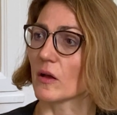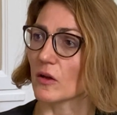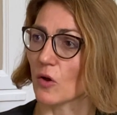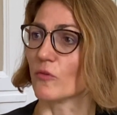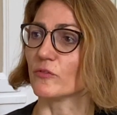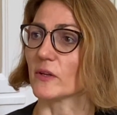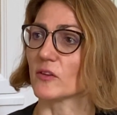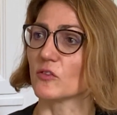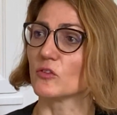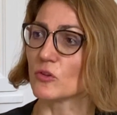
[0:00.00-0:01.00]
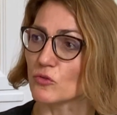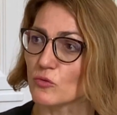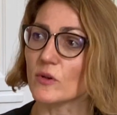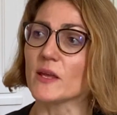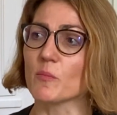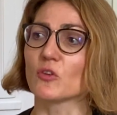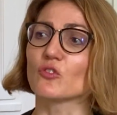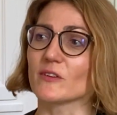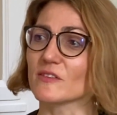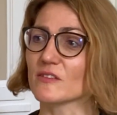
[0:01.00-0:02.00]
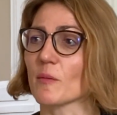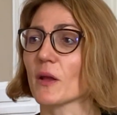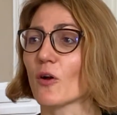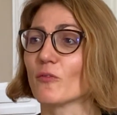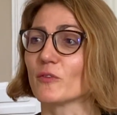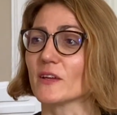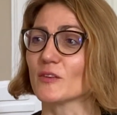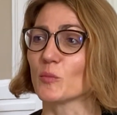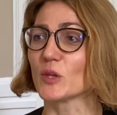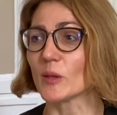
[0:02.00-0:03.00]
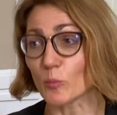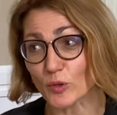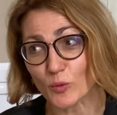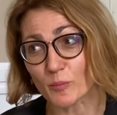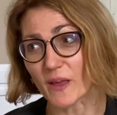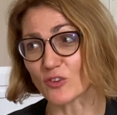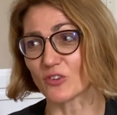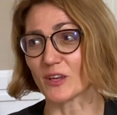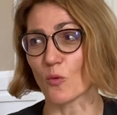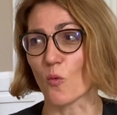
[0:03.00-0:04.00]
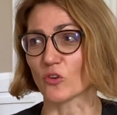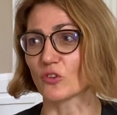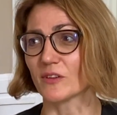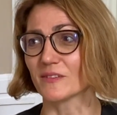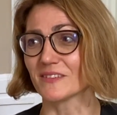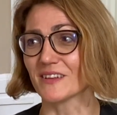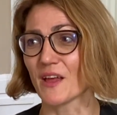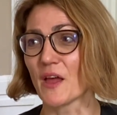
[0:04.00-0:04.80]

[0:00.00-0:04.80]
conflict, the newly emerging systemic conflict between Beijing and Washington,